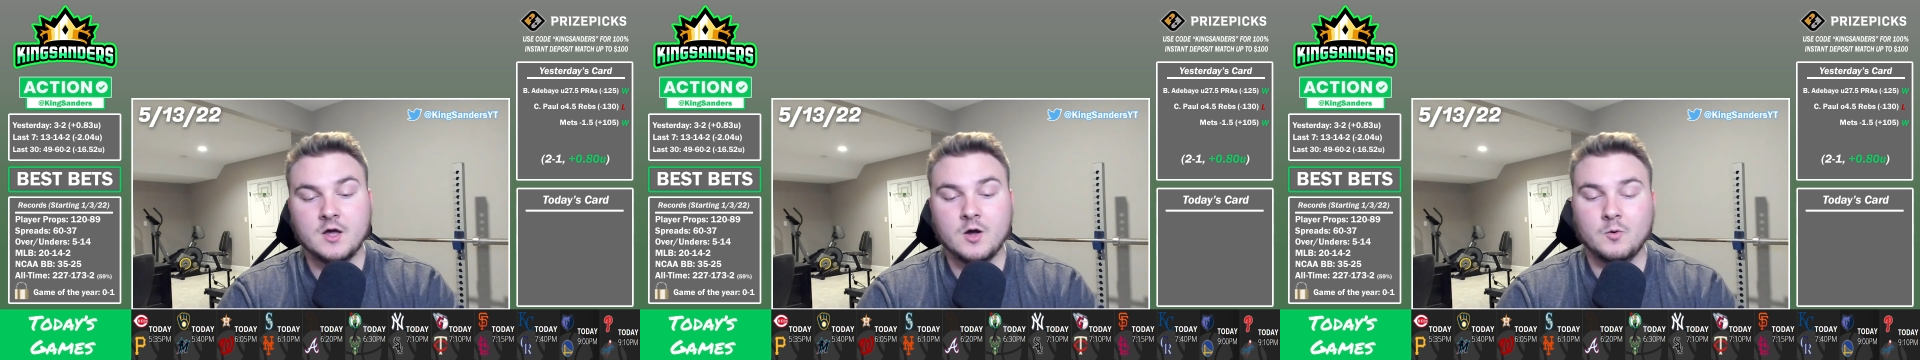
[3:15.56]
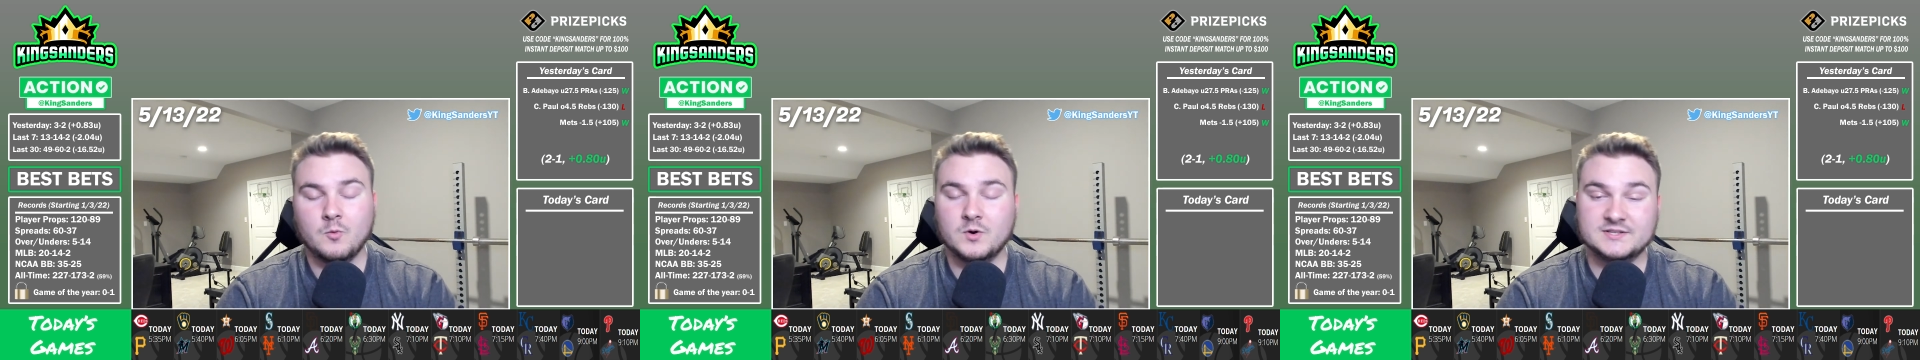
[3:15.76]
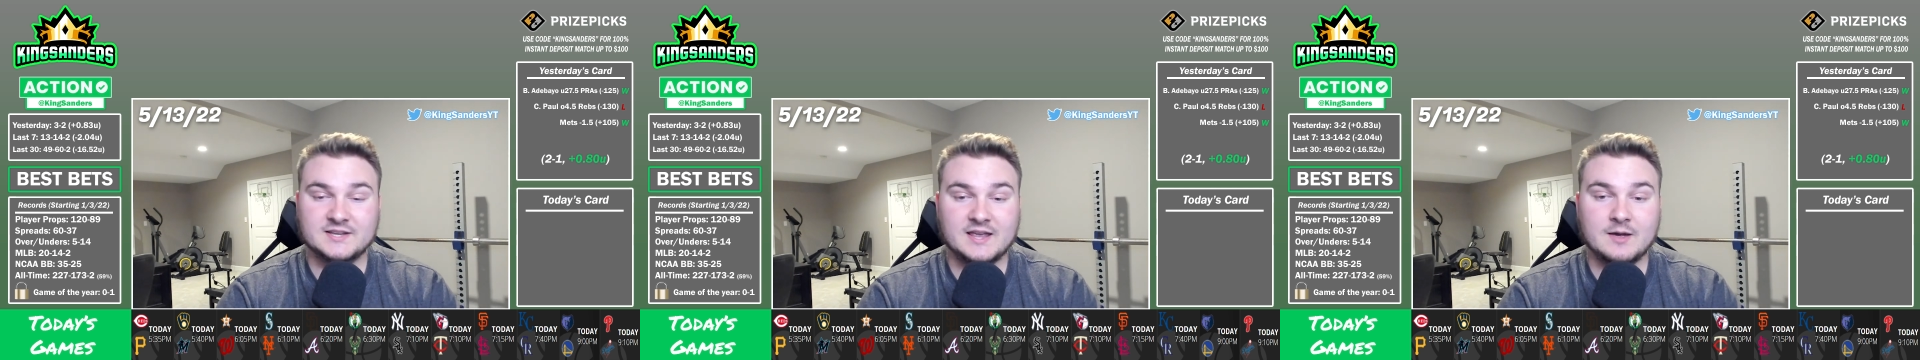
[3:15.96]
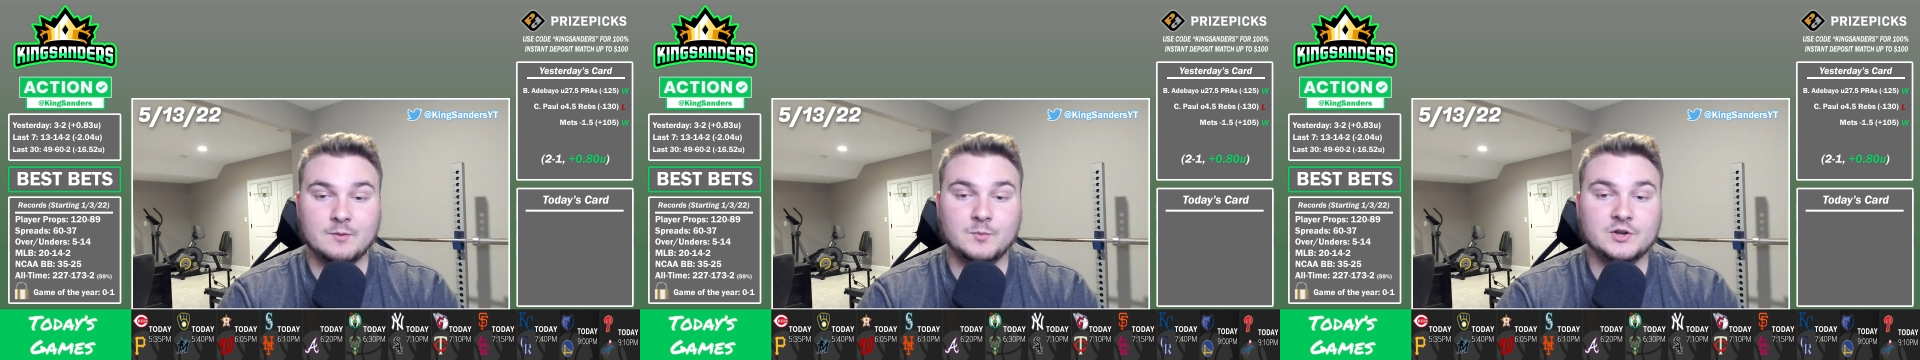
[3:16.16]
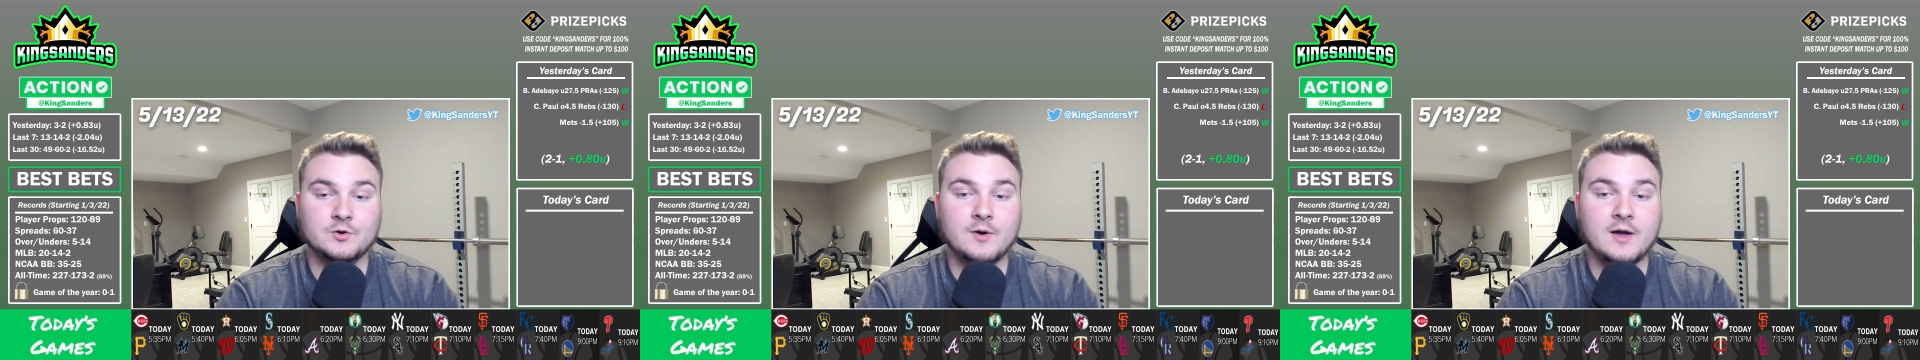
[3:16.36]
Once again, we
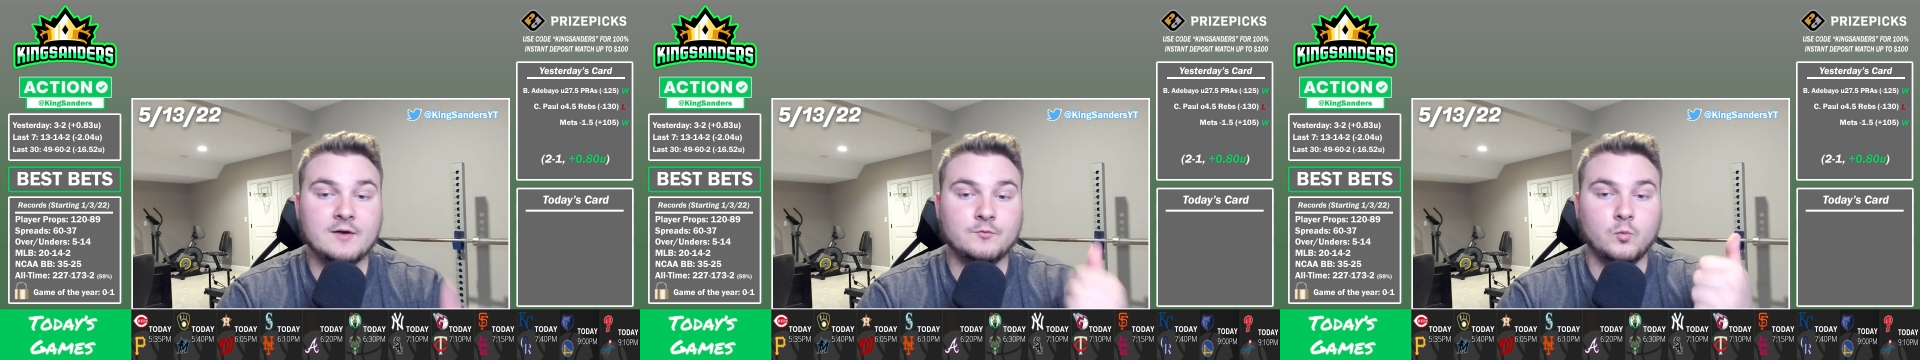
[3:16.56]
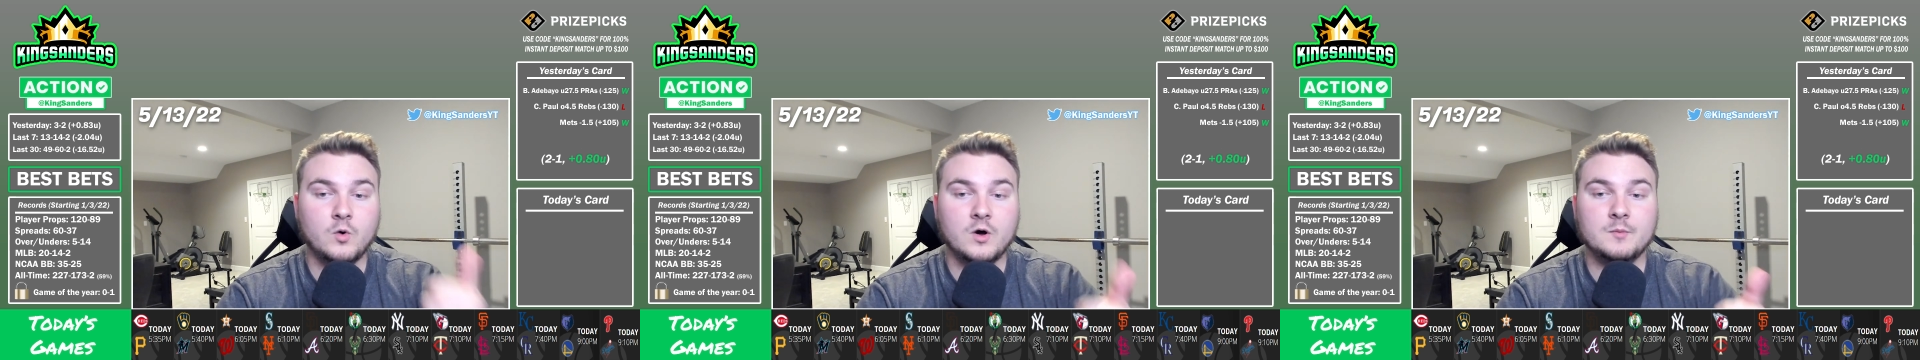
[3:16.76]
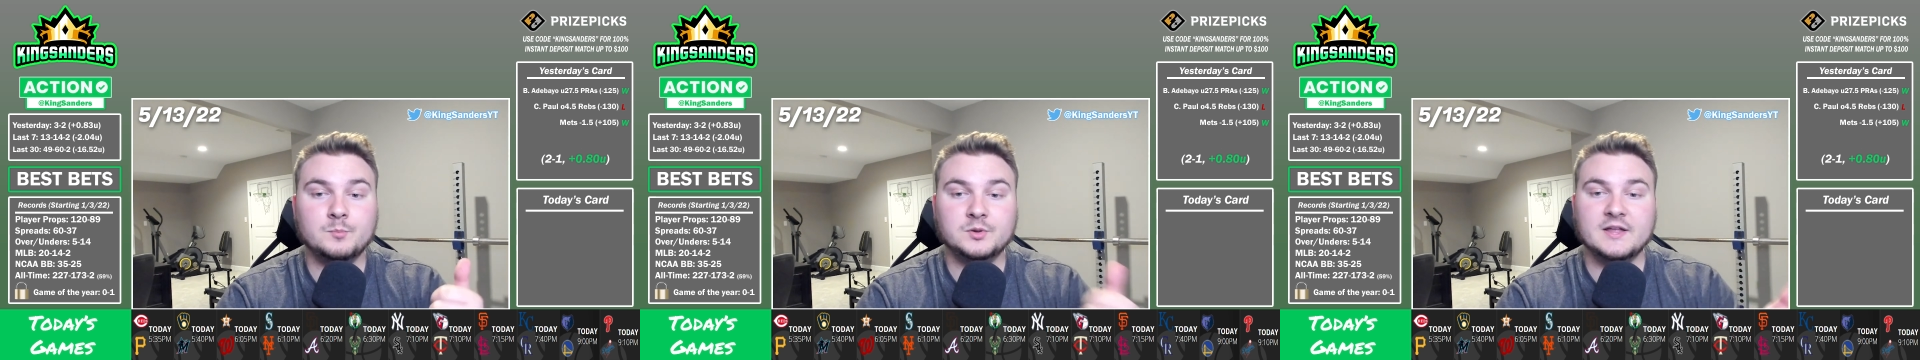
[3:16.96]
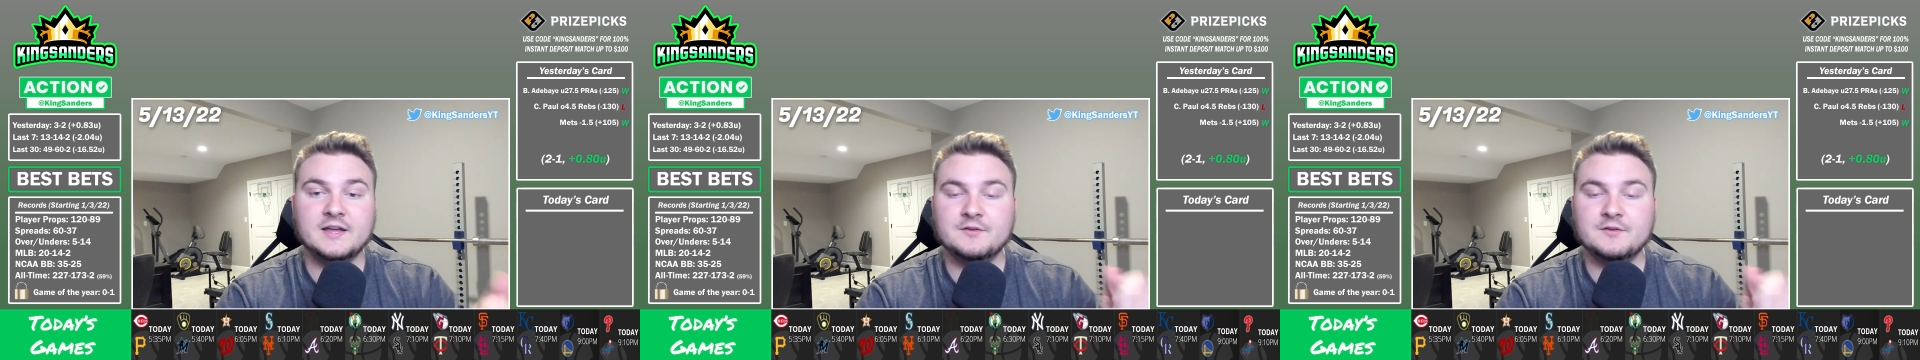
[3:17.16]
do have one play